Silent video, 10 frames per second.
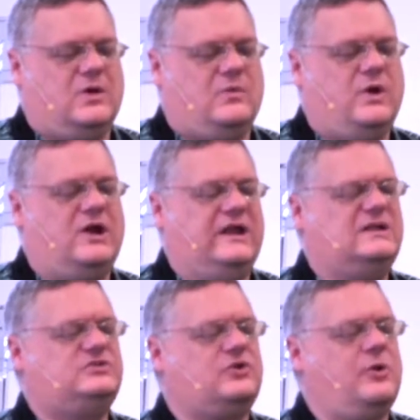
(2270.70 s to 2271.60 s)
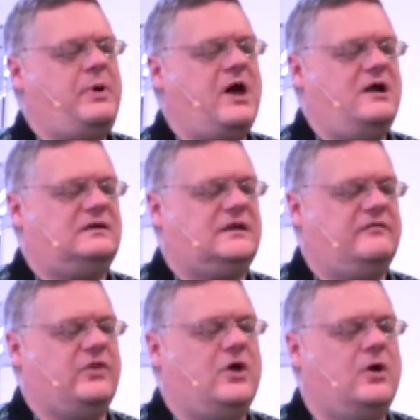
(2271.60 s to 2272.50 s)
We are an integral part of
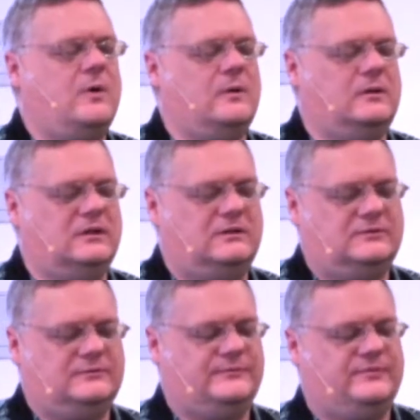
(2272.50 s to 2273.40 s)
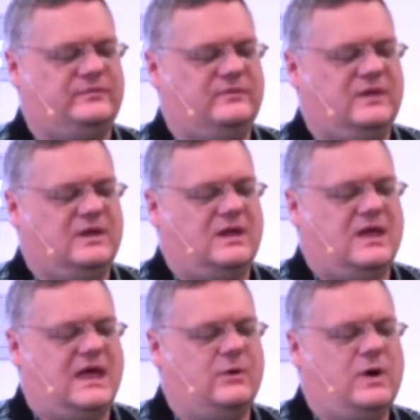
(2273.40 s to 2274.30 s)
the whole,
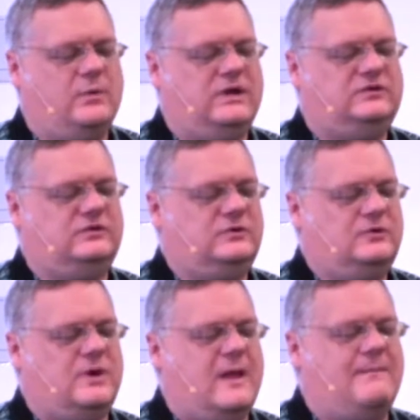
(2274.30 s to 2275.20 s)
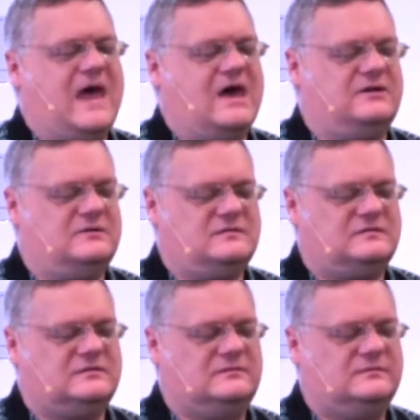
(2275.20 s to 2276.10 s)
and what we do
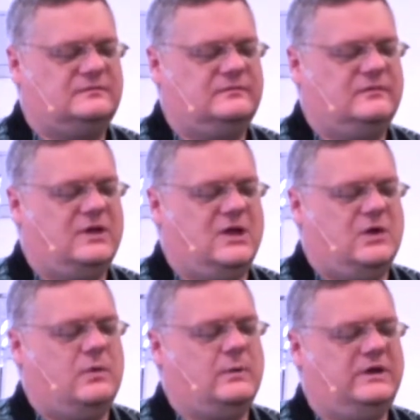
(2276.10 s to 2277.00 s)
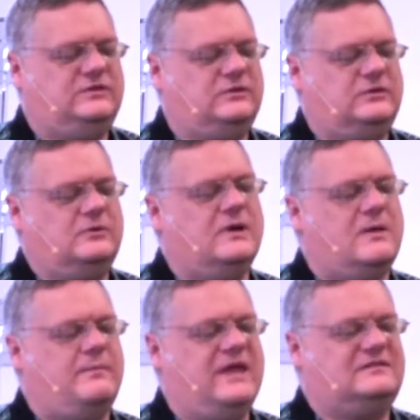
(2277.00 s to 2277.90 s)
matters. What we do
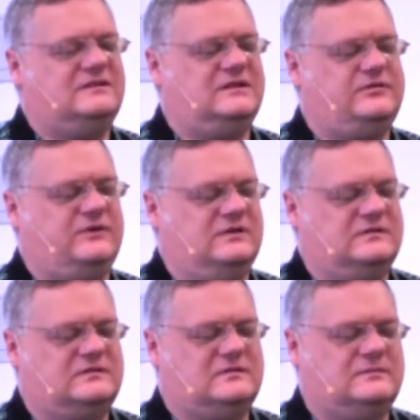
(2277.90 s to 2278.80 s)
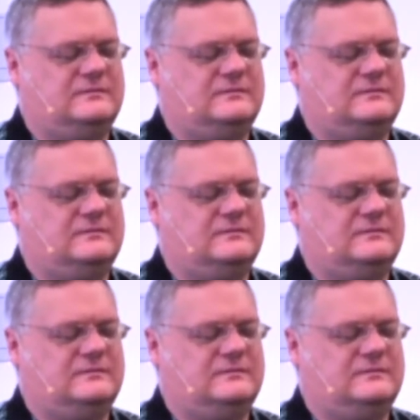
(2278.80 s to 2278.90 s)
makes a difference.